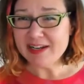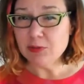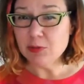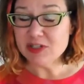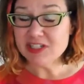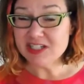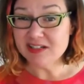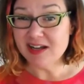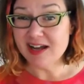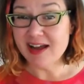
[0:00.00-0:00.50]

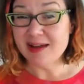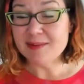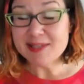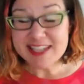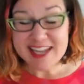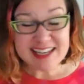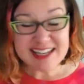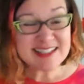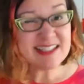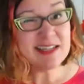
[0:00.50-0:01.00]
which I'm
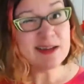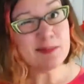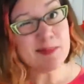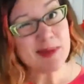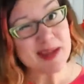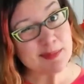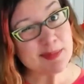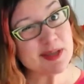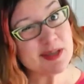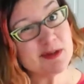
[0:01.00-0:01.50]
guessing
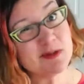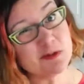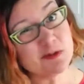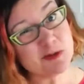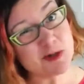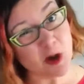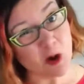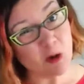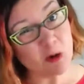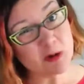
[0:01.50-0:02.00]
maybe you
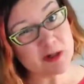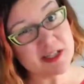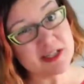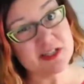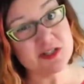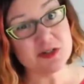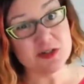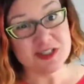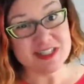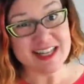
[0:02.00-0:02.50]
don't
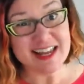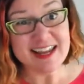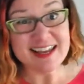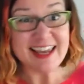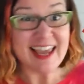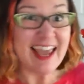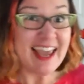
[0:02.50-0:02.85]
because you're saying,